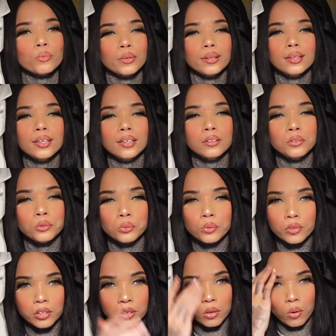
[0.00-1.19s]
really do
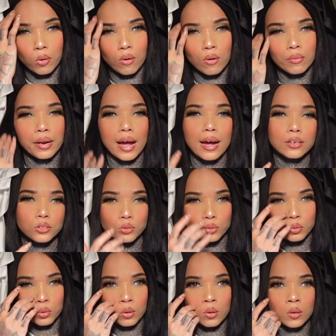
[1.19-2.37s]
the whole
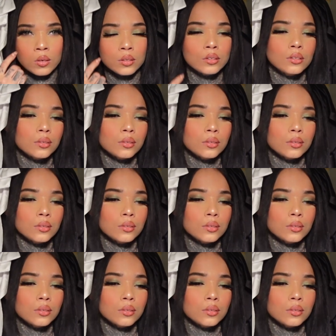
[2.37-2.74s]
natural